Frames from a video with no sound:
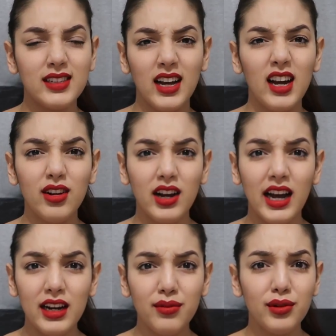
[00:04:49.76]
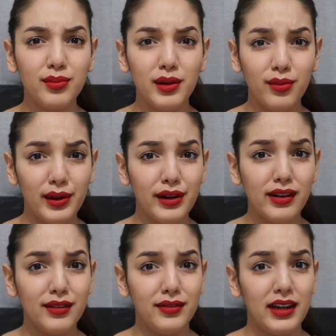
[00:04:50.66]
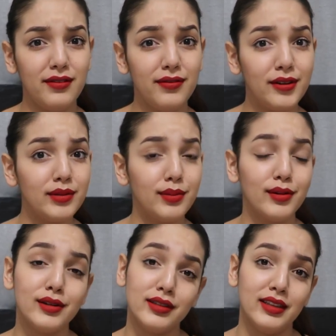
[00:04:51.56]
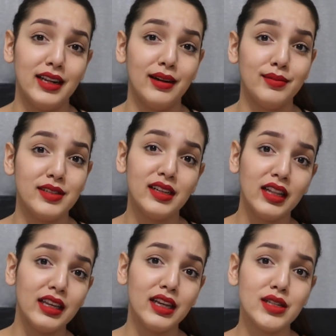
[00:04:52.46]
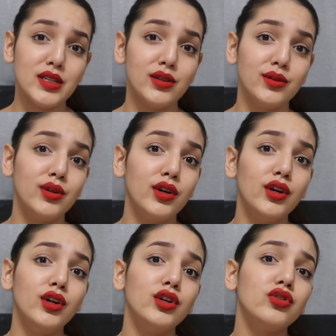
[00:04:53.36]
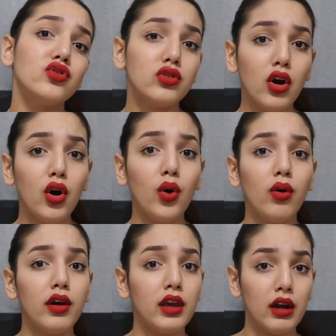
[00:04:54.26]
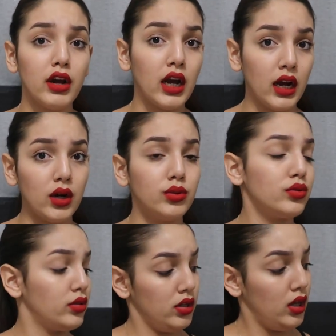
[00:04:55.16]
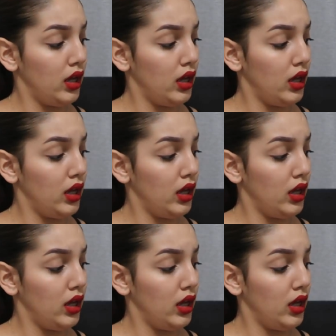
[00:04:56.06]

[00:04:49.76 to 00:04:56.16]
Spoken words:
kind of will be weird if I film the person that I'm selling it to. So here it goes.